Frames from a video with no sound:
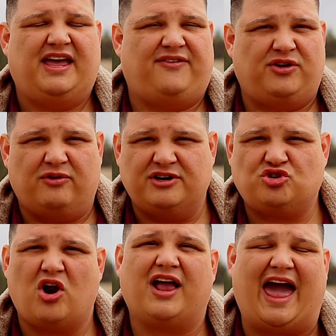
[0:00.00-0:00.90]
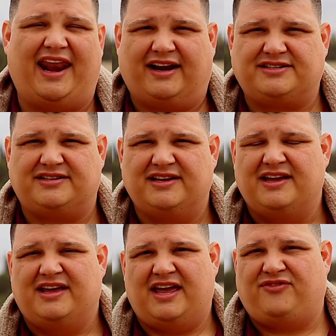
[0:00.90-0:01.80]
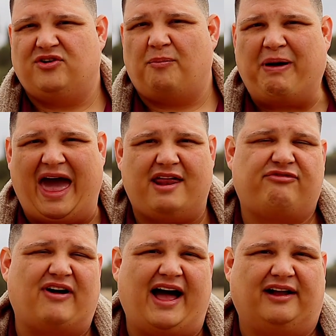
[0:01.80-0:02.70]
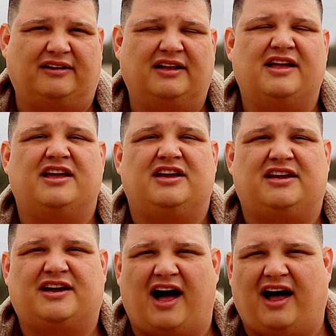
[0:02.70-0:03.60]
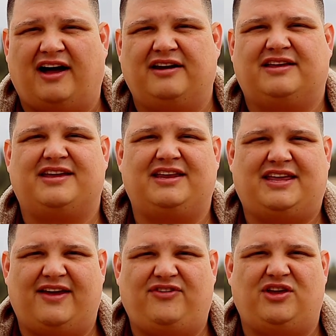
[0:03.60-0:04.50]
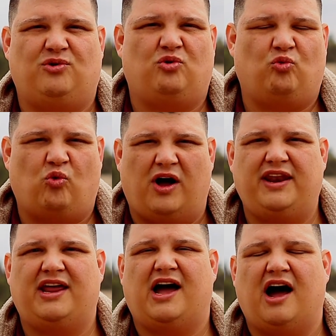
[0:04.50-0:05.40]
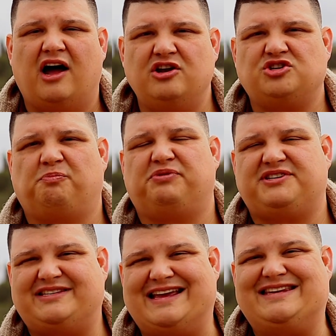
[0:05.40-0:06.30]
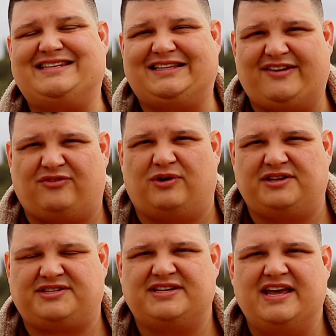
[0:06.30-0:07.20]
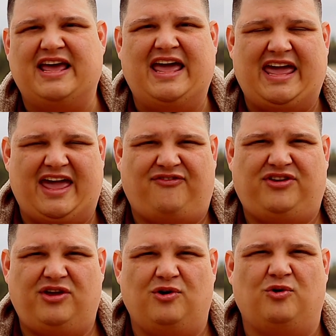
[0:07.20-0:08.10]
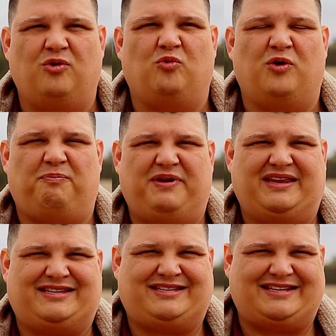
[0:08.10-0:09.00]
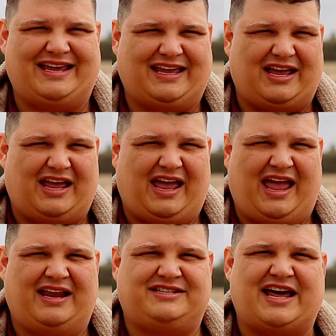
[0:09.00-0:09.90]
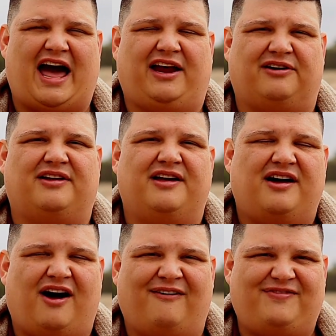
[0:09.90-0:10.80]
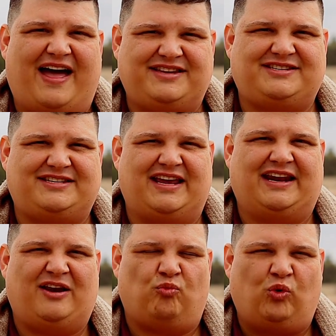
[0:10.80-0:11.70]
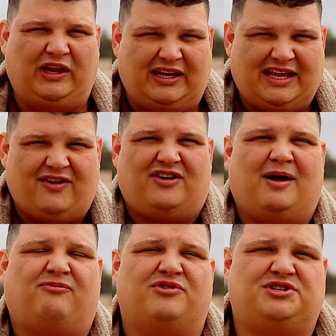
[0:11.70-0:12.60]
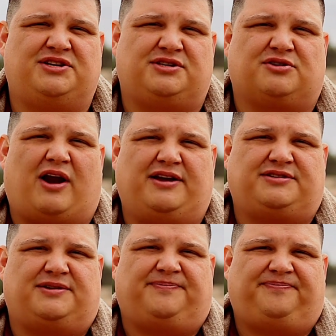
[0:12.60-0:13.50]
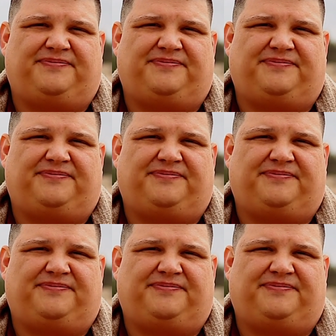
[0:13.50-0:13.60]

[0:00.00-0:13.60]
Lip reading: if you're a drug addict, if you're a pedophile, God can give you 100% deliverance if you would be sick and tired of that sin and willing to give it up for Jesus Christ.